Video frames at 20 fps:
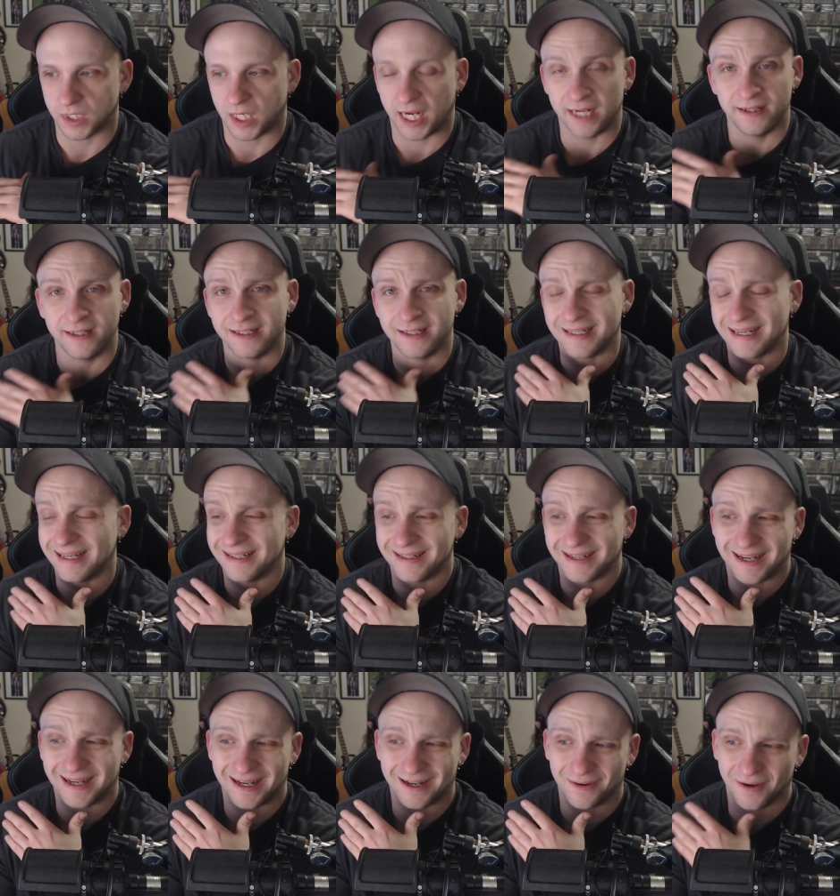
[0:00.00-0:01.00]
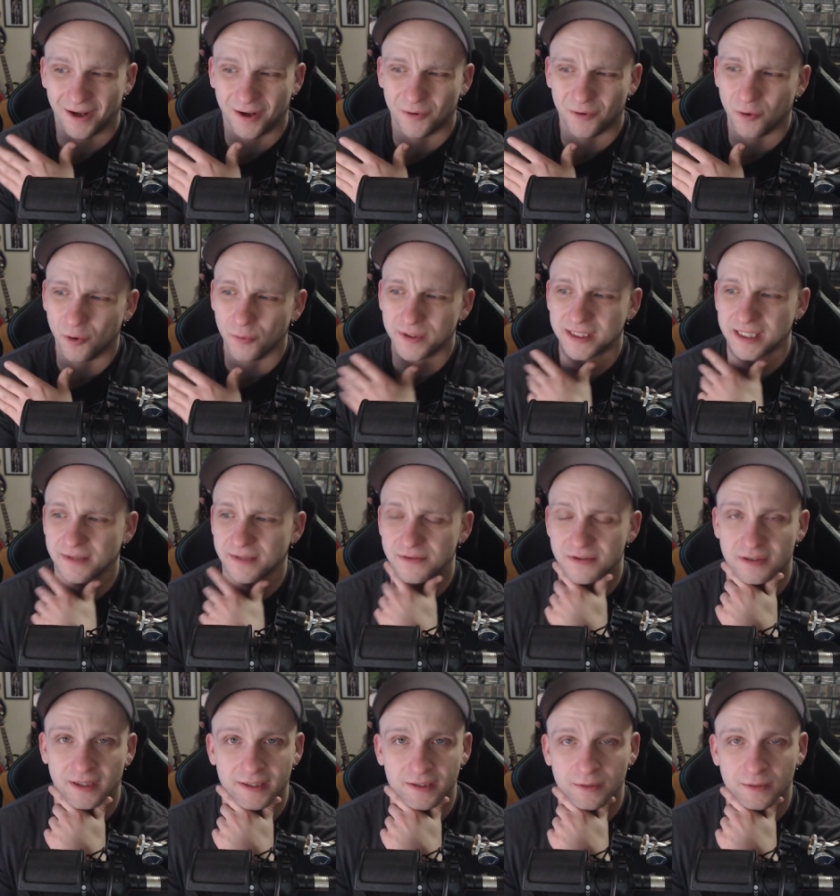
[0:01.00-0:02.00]
I think I, I will always have
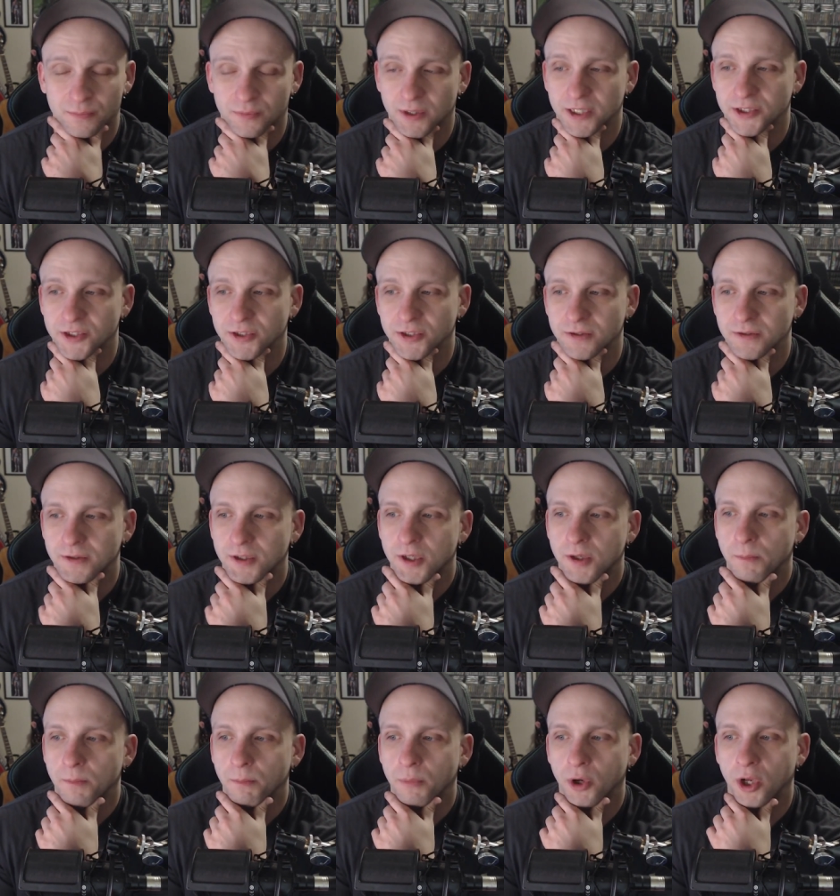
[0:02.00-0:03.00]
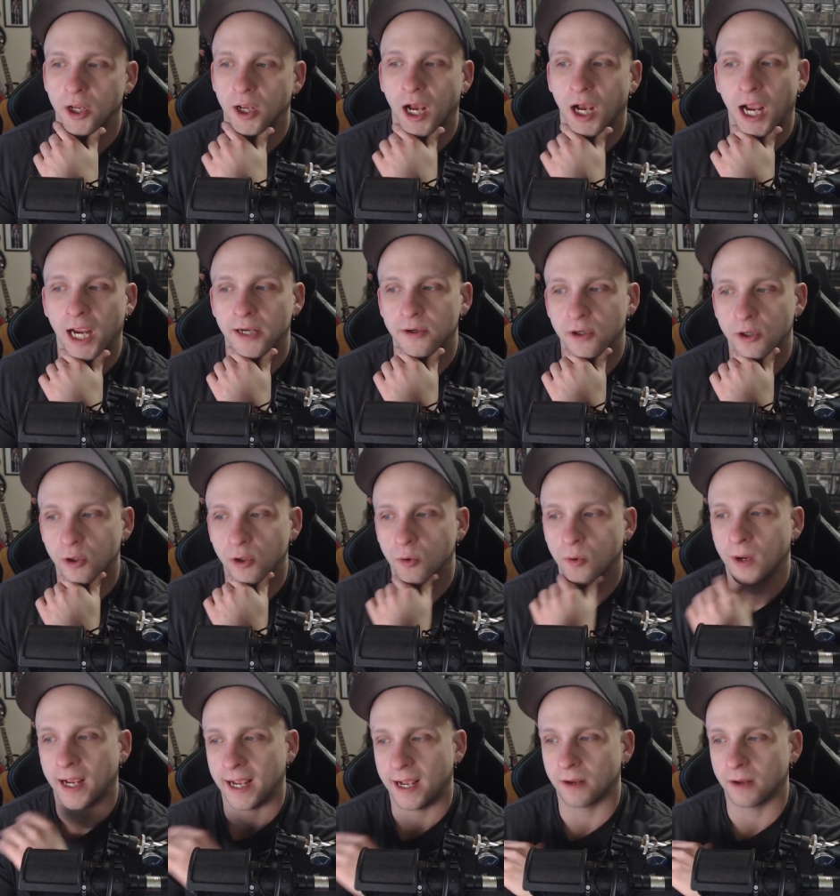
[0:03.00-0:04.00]
slight depression, but I know
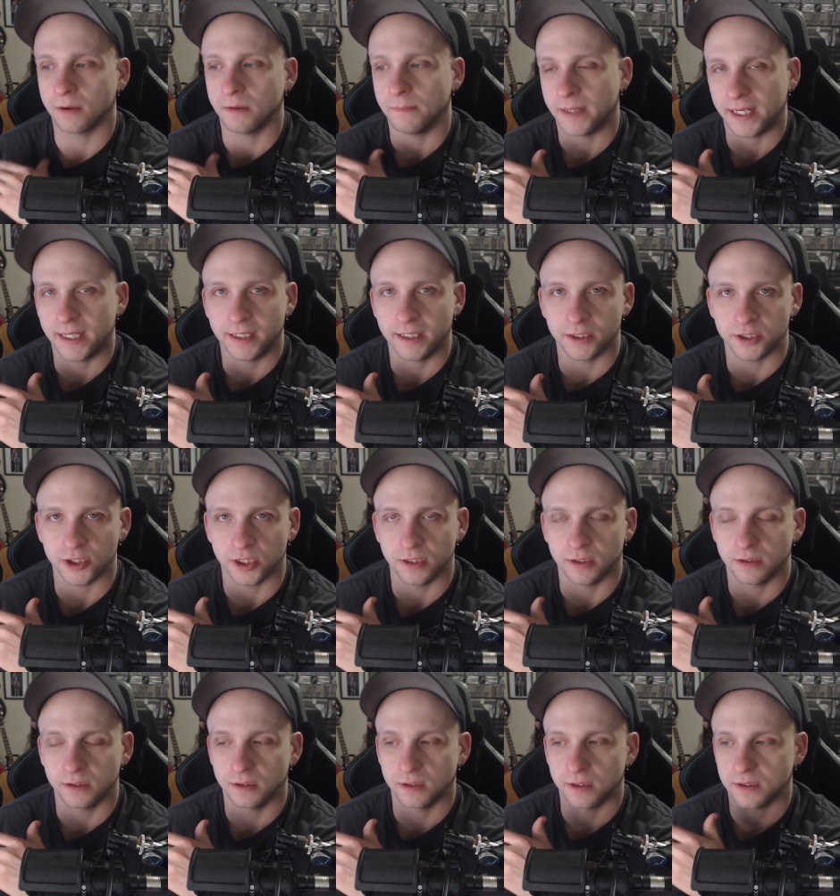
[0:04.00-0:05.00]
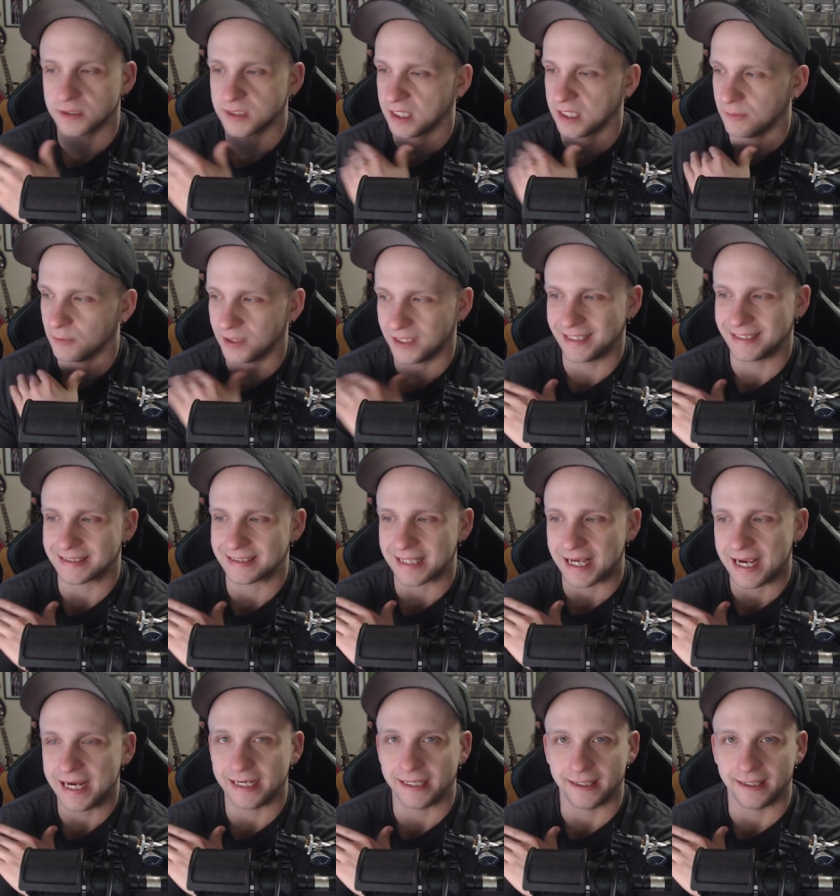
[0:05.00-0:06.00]
how to manage it. Same with
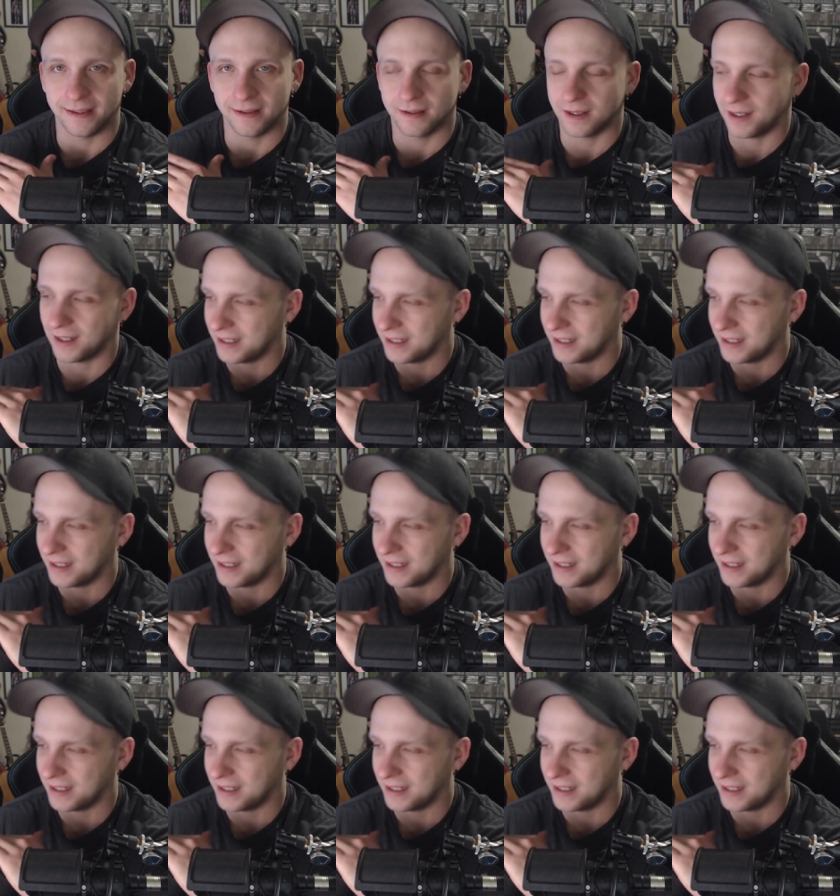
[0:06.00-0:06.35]
anxiety.